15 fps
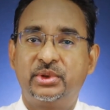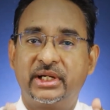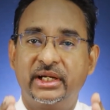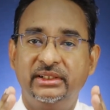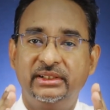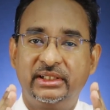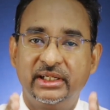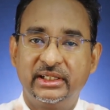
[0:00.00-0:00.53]

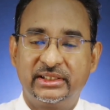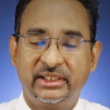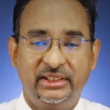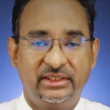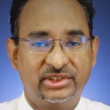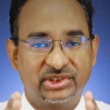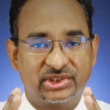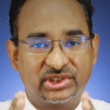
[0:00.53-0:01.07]
can get
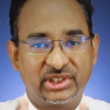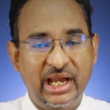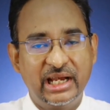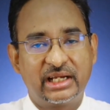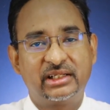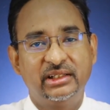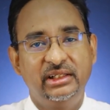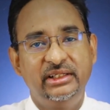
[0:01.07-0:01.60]

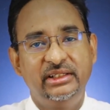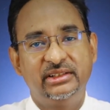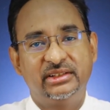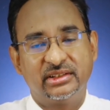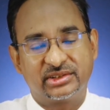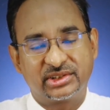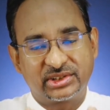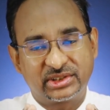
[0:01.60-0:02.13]
exactly
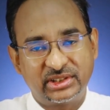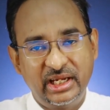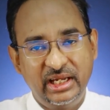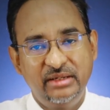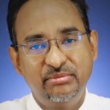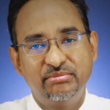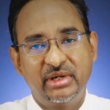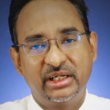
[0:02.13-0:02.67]
the
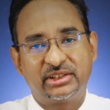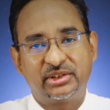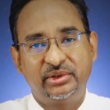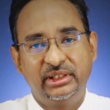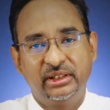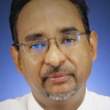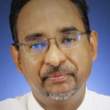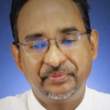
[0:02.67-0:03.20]
same
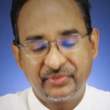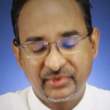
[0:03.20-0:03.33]
material